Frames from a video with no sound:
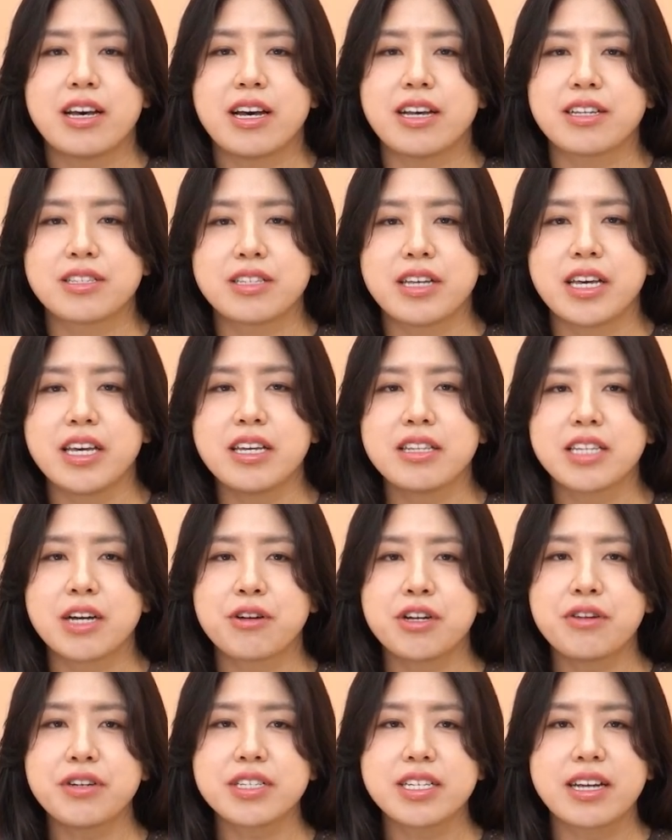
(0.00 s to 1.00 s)
essay, now
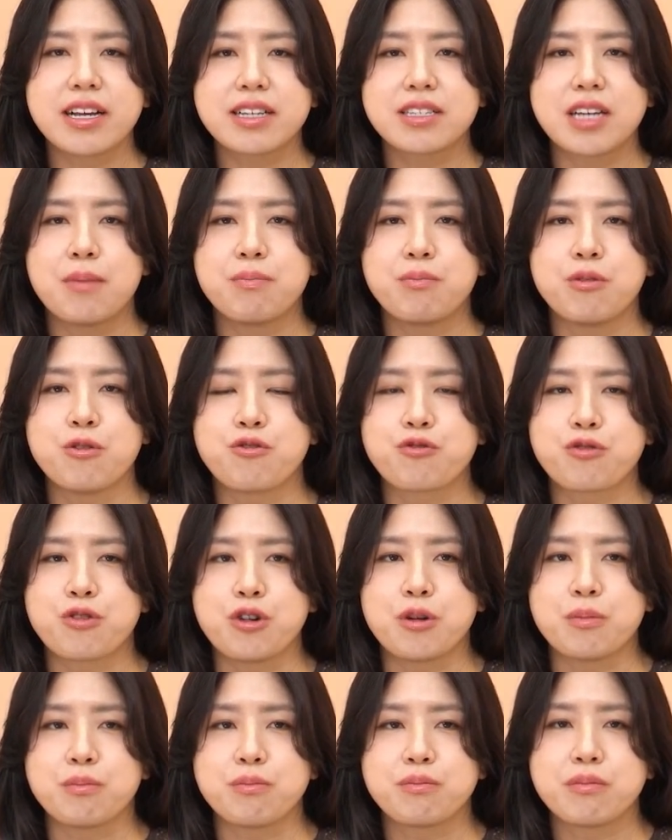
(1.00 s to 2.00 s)
here's an example
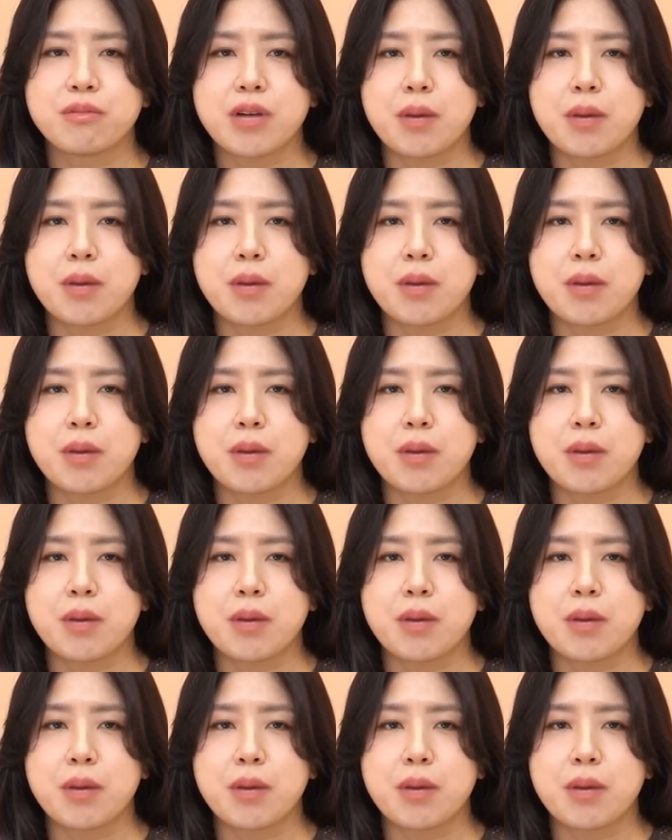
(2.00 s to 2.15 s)
from